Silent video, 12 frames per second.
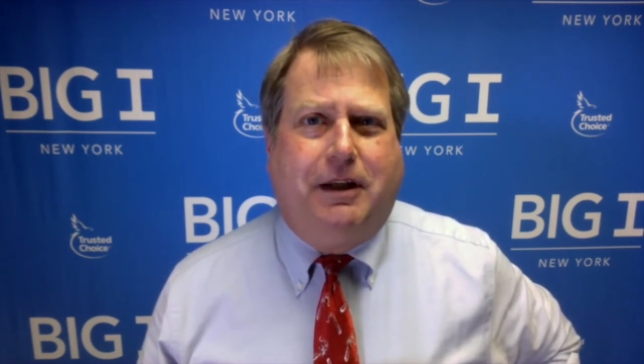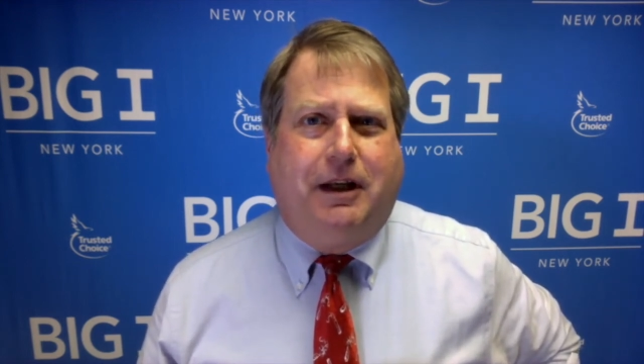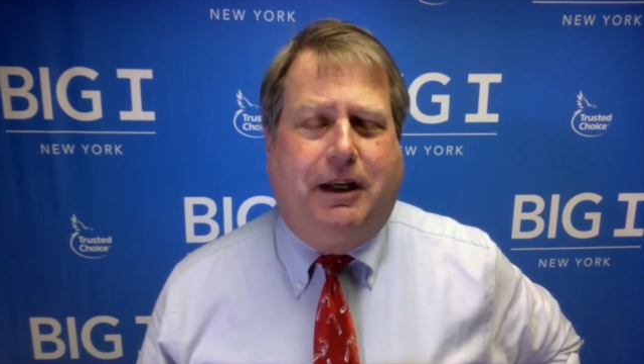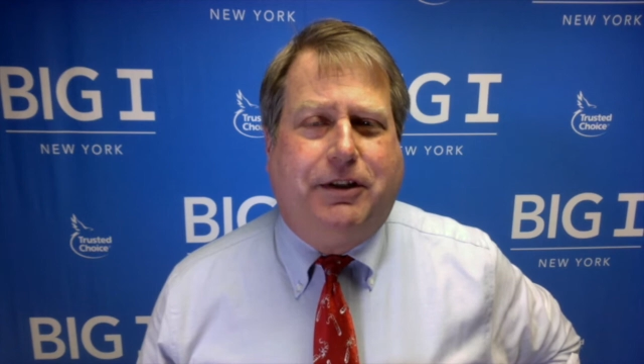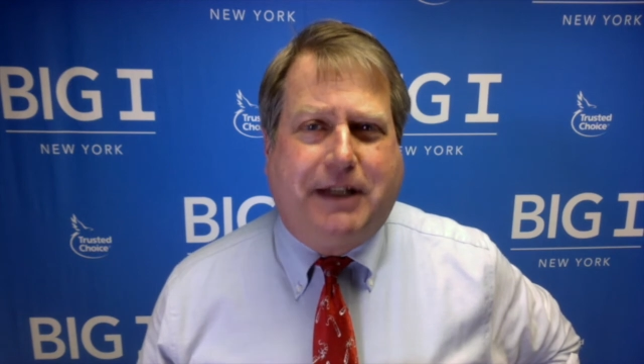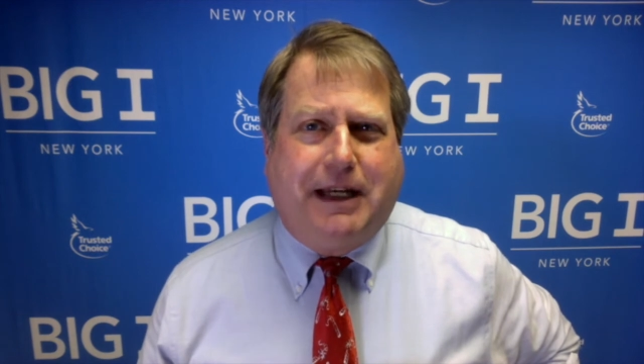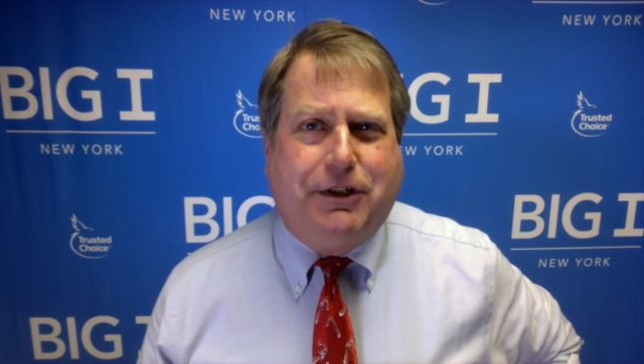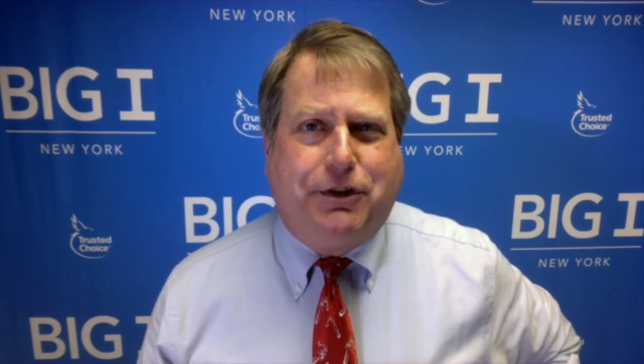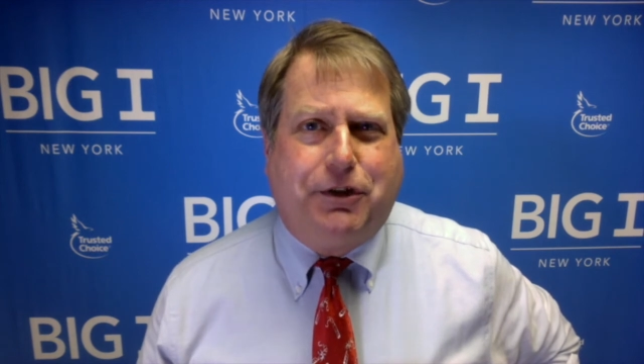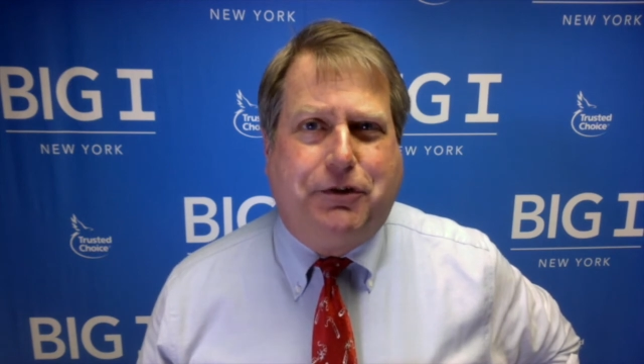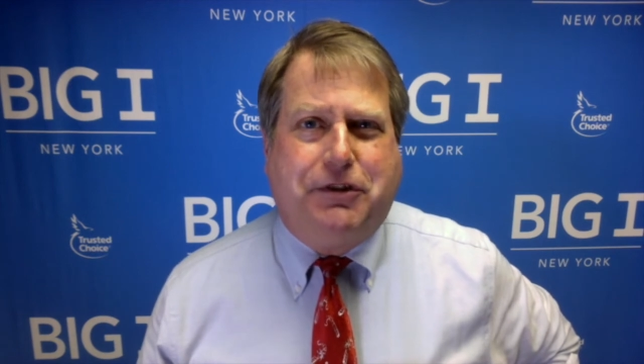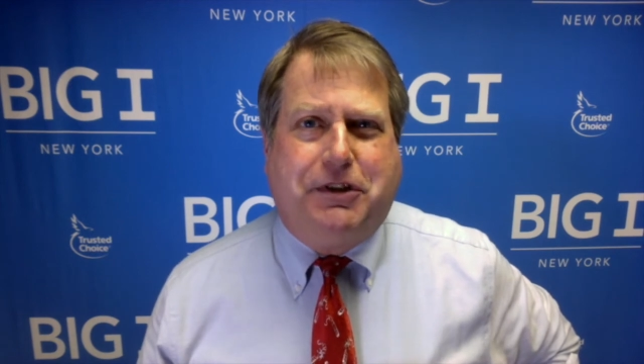
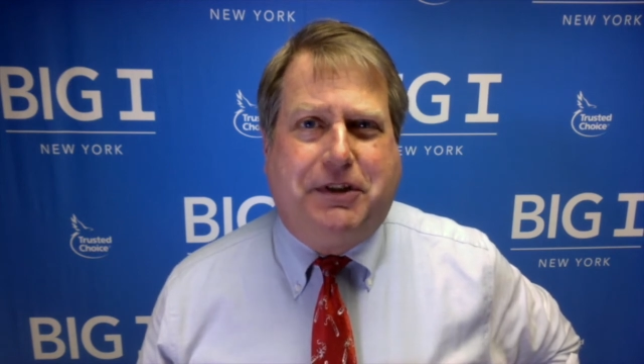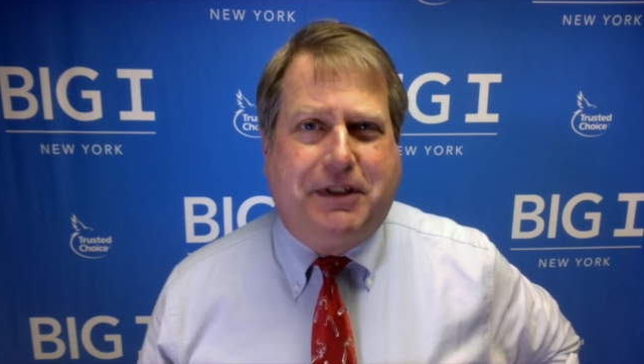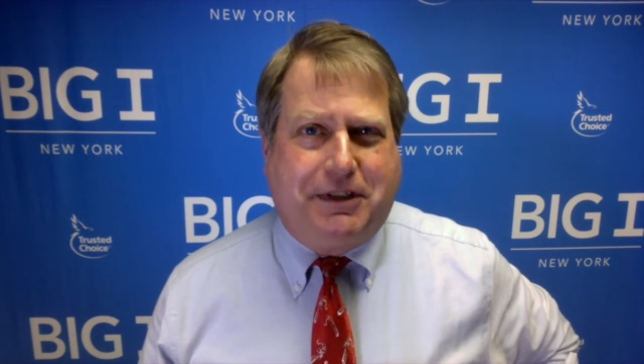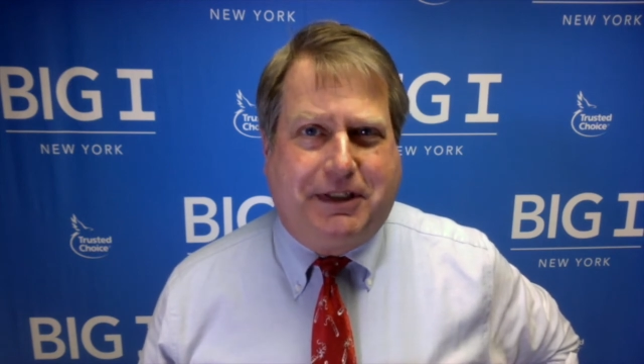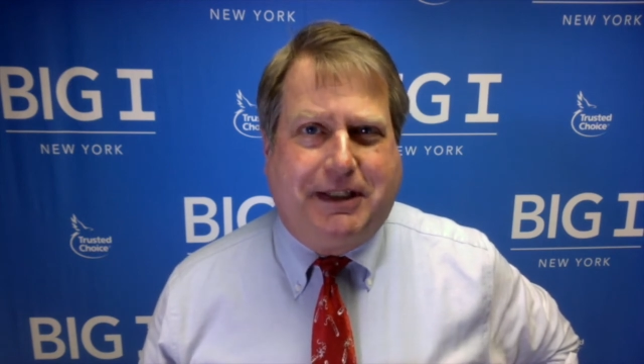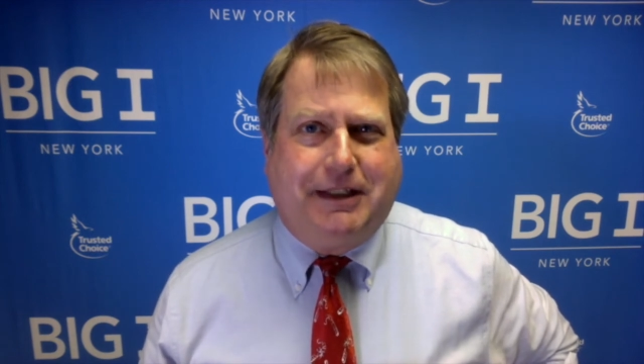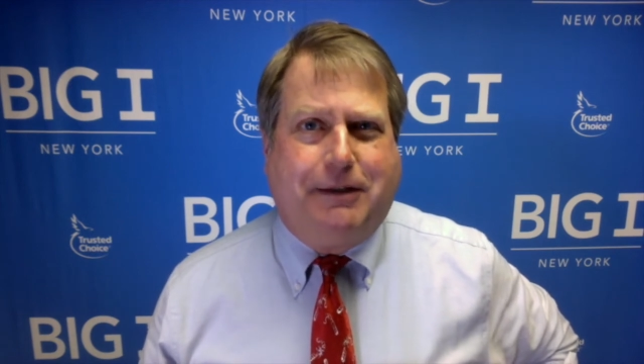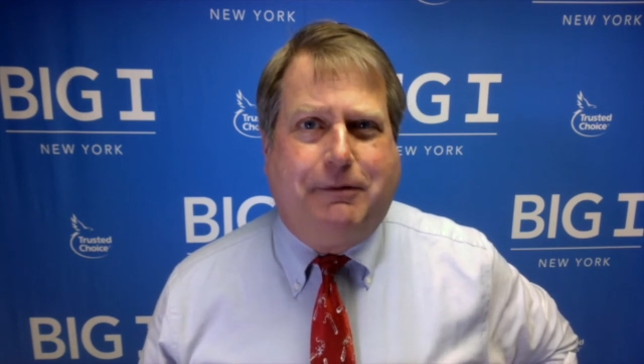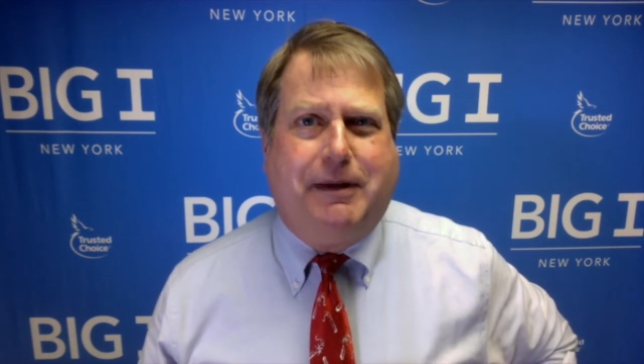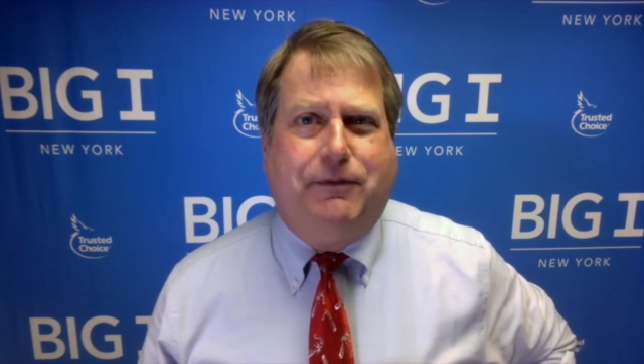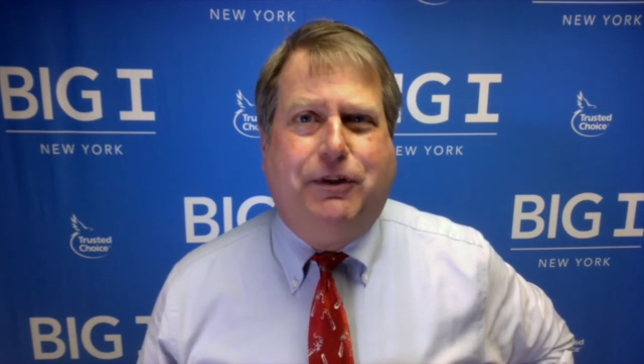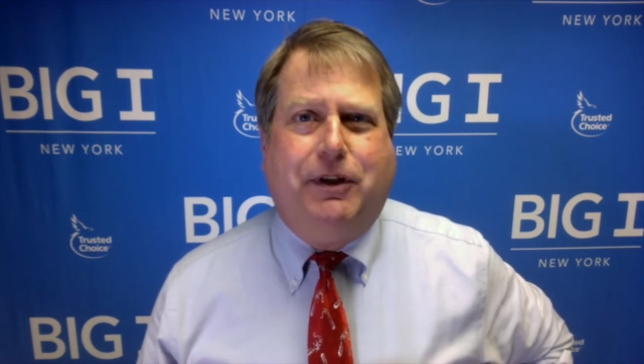slideshows and things like that
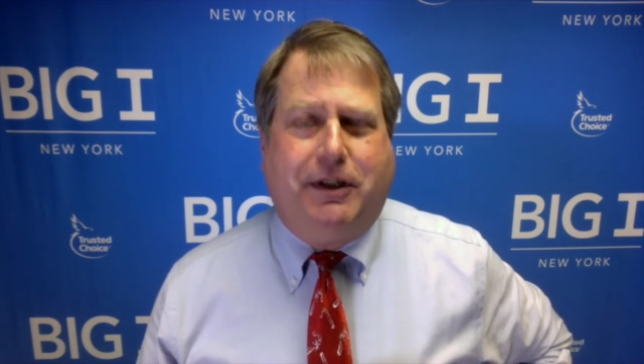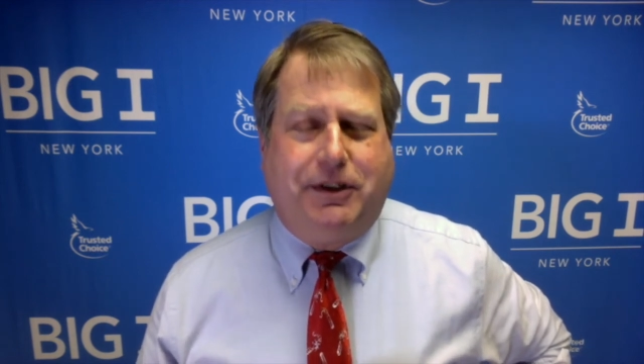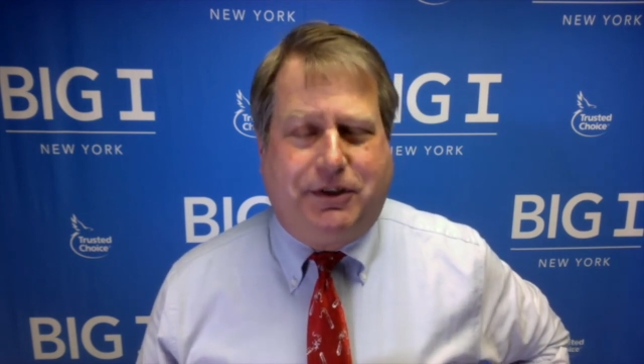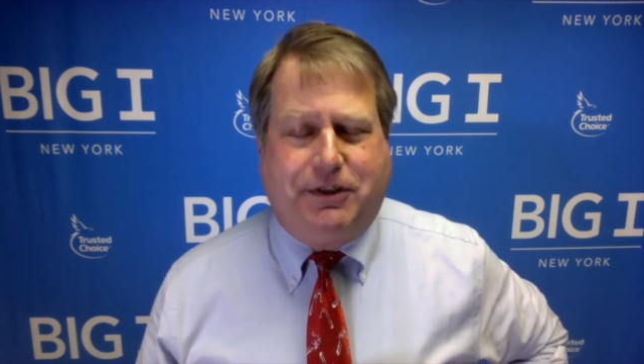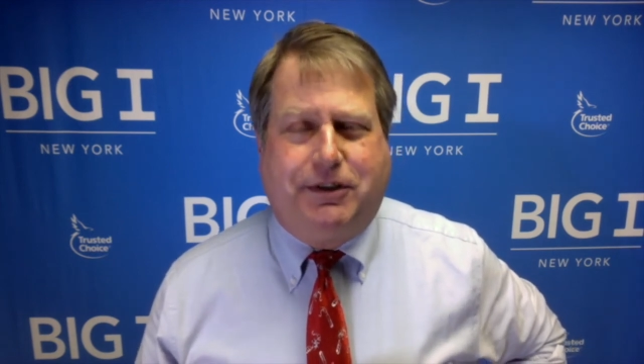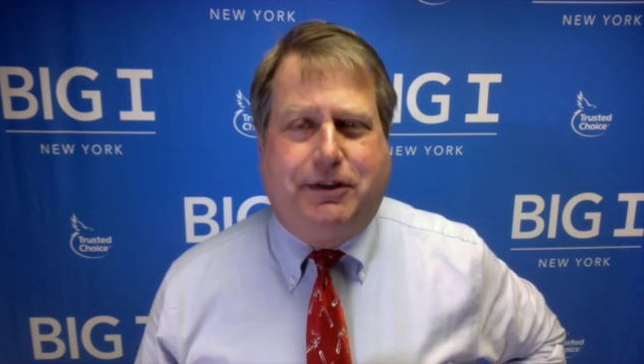we have done since